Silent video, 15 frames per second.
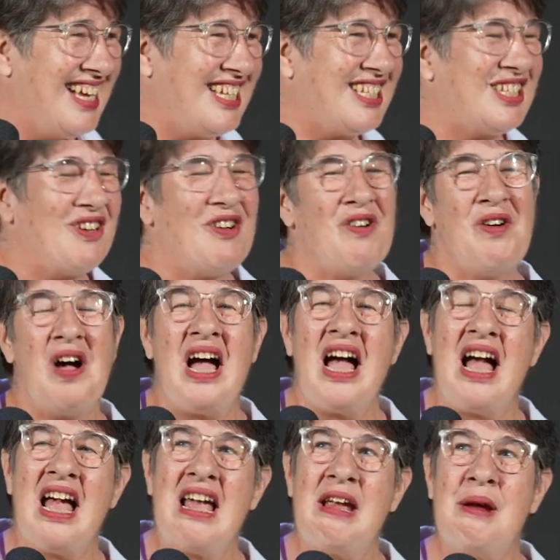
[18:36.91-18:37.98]
So
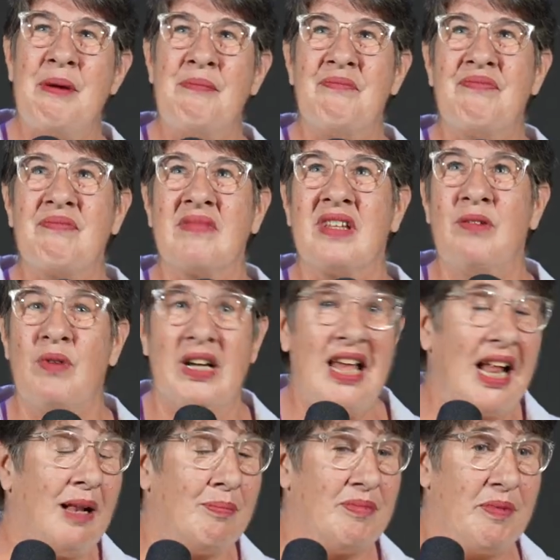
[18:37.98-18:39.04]
what
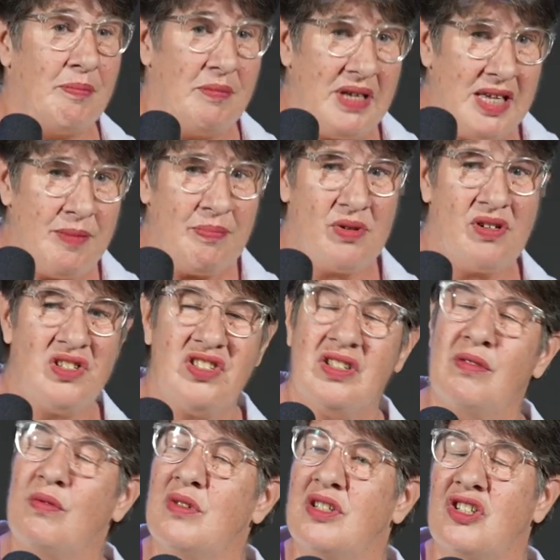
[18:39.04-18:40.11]
helped me
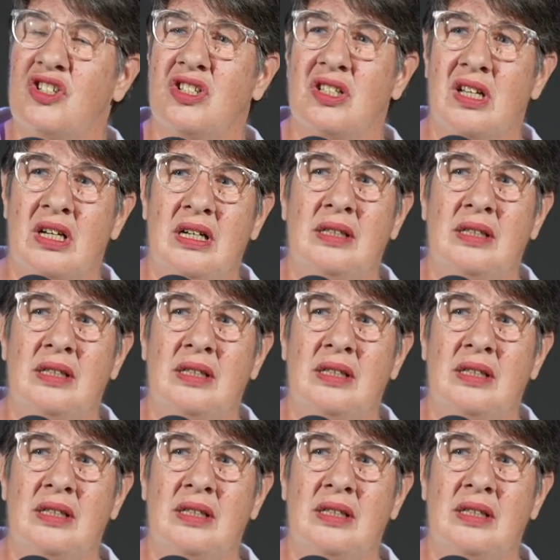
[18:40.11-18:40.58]
personally was